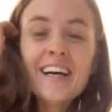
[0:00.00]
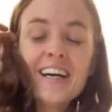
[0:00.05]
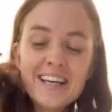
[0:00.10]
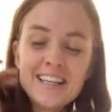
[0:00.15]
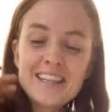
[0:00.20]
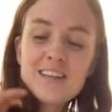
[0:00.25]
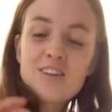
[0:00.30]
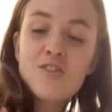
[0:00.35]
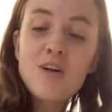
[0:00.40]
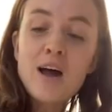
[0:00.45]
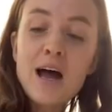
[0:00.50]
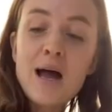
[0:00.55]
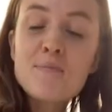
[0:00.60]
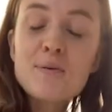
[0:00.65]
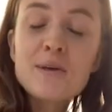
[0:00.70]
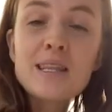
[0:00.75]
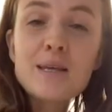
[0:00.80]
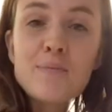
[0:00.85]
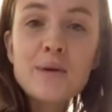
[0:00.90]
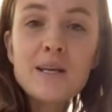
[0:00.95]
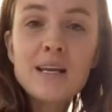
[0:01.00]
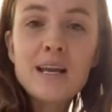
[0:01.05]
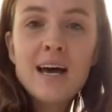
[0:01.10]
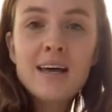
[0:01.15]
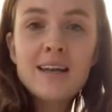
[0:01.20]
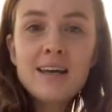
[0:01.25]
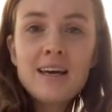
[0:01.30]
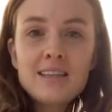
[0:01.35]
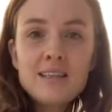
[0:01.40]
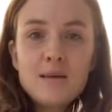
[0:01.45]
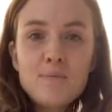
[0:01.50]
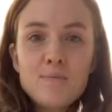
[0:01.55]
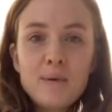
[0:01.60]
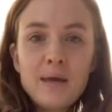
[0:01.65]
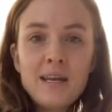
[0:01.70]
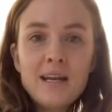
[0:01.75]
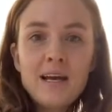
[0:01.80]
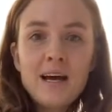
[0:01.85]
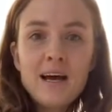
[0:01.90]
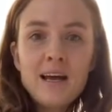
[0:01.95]
the riper the banana, the
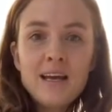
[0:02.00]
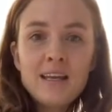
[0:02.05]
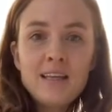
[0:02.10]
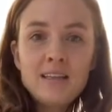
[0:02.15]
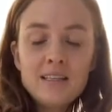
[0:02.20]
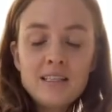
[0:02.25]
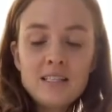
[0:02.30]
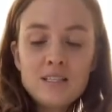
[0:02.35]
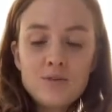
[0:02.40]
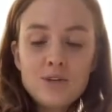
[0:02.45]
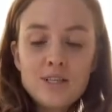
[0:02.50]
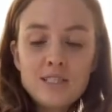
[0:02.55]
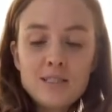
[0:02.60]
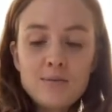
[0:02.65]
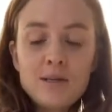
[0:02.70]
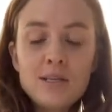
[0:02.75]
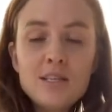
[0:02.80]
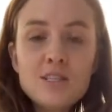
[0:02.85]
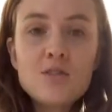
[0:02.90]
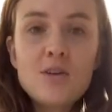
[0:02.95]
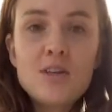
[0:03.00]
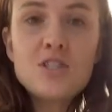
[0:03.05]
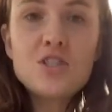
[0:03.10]
better in this recipe. So as